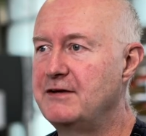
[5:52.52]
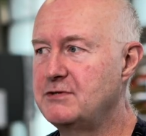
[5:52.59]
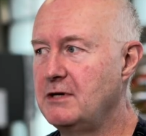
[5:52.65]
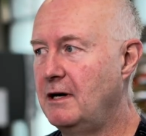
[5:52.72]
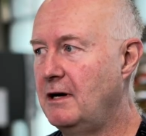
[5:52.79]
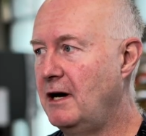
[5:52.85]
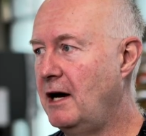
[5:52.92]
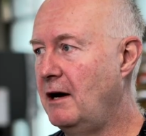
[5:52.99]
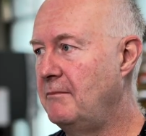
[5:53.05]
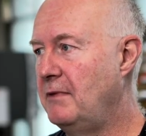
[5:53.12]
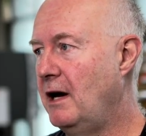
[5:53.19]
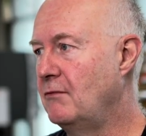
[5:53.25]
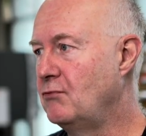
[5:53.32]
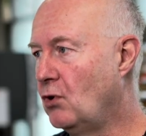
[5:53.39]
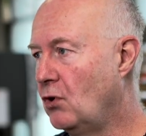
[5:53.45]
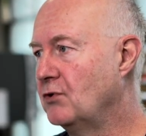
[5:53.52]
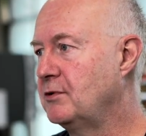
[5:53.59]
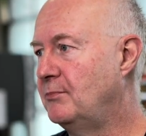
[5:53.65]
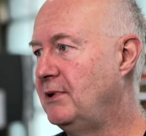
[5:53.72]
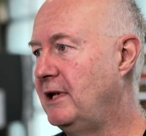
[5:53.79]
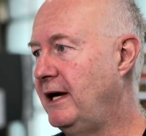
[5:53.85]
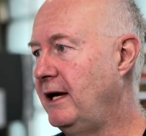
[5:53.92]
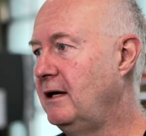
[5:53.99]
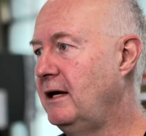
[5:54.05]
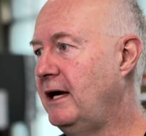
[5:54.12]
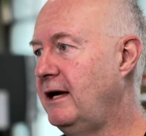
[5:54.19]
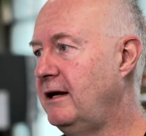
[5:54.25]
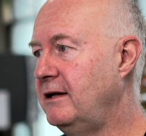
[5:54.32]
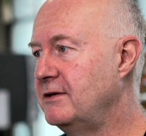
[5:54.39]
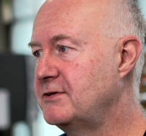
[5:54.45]
a role to play
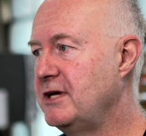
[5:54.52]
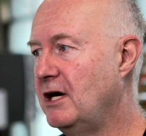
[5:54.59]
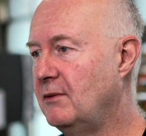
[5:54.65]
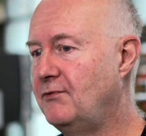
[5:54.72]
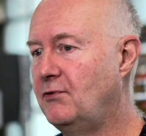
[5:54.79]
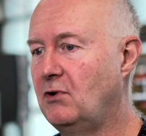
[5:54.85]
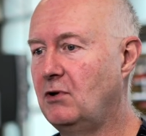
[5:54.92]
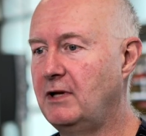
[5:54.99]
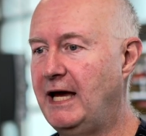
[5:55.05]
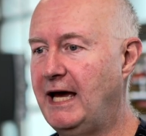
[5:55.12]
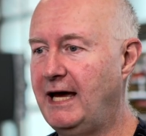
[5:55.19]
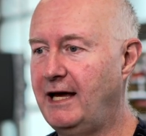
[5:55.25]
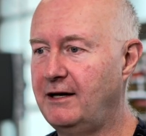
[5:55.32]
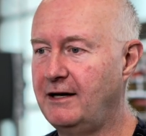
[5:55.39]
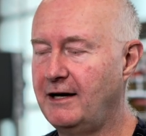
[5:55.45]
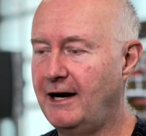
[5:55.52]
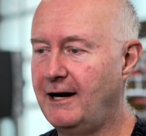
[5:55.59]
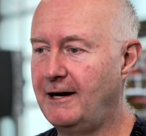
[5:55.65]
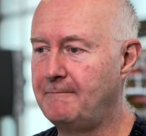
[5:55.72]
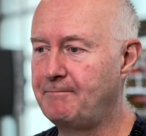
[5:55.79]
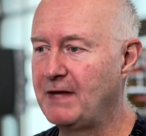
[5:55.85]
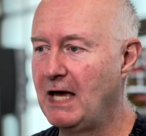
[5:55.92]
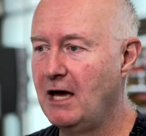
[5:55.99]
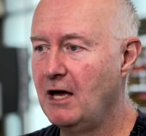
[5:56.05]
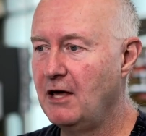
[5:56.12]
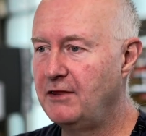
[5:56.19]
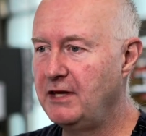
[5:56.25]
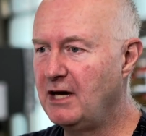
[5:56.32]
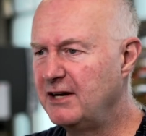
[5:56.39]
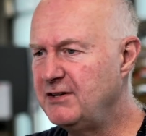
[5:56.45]
and is helpful. And
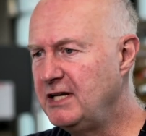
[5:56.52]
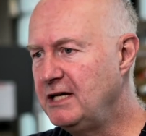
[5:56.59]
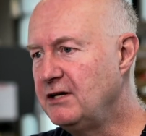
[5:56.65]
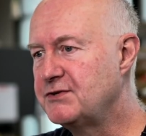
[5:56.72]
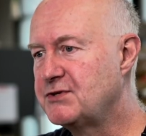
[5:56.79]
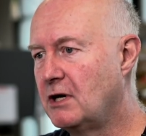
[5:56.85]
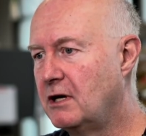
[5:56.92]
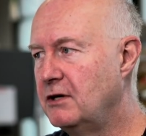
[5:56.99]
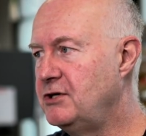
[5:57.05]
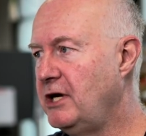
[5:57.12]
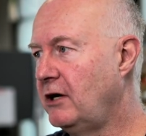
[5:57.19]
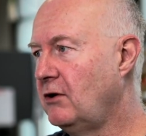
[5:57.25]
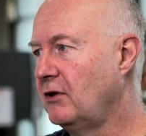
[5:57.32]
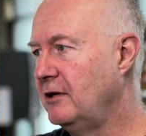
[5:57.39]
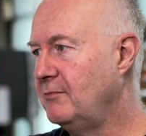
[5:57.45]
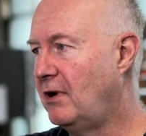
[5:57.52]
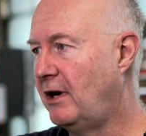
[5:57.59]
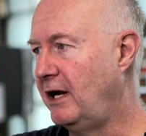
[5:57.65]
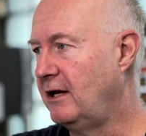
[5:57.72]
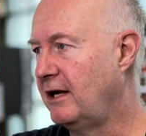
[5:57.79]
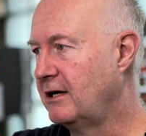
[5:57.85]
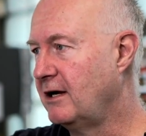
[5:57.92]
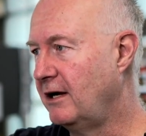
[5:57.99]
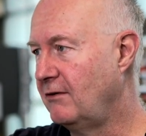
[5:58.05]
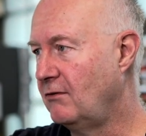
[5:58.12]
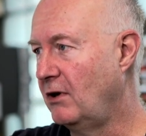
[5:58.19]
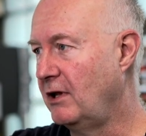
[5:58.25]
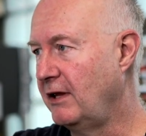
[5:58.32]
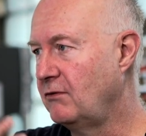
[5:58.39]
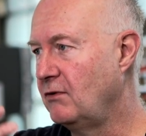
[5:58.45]
the ideas are generally mine. Like I
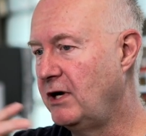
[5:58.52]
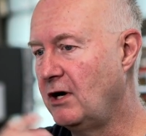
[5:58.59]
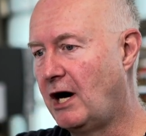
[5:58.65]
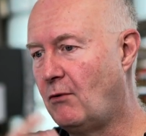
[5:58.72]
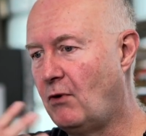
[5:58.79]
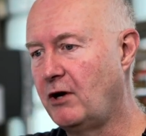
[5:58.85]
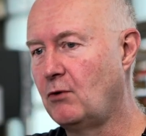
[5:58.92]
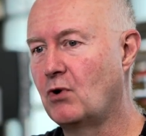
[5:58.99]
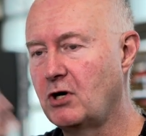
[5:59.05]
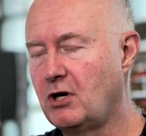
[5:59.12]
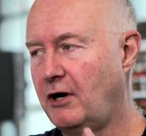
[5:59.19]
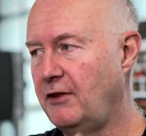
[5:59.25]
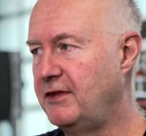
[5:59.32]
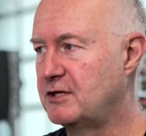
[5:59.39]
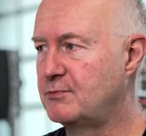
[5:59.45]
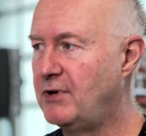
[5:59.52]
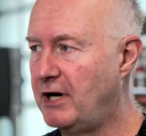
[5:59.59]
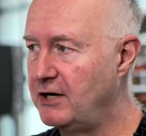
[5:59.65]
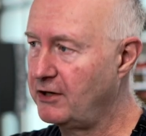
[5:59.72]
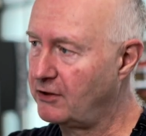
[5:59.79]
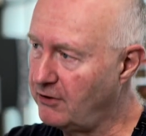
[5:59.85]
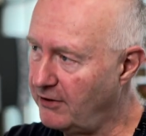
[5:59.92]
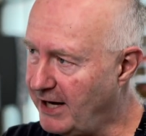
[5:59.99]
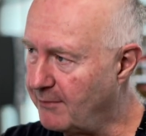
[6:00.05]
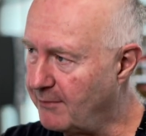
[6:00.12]
want to work on this project or that